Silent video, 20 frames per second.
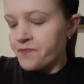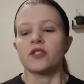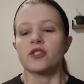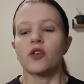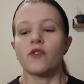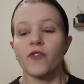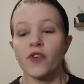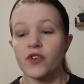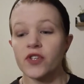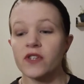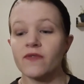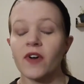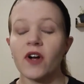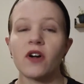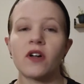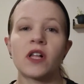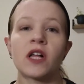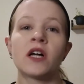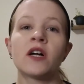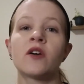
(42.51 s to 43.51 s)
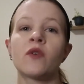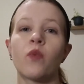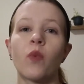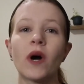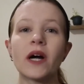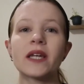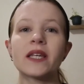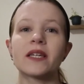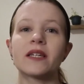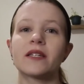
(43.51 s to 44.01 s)
So first of all,
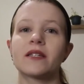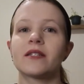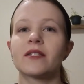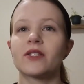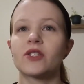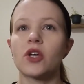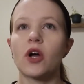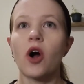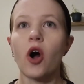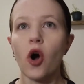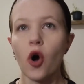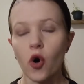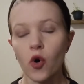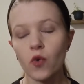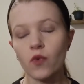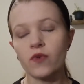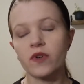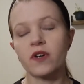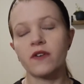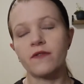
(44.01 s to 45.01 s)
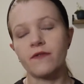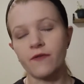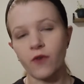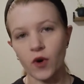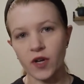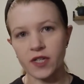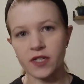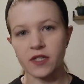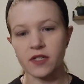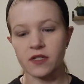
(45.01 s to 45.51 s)
what is own
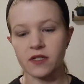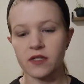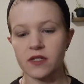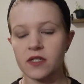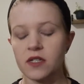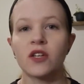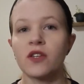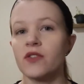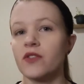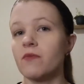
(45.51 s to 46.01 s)
voices?